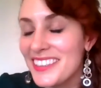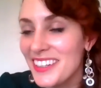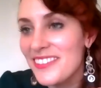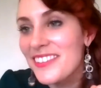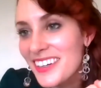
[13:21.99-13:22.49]

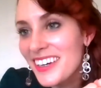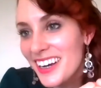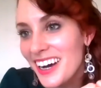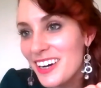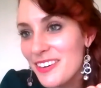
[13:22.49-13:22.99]

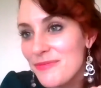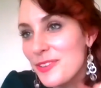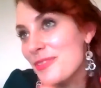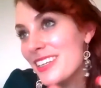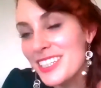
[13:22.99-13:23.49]
so um,
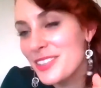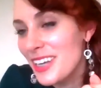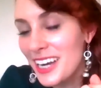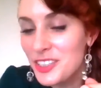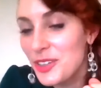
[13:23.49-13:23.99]
for me that's
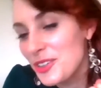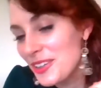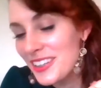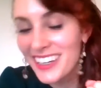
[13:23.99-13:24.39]
i enjoy doing that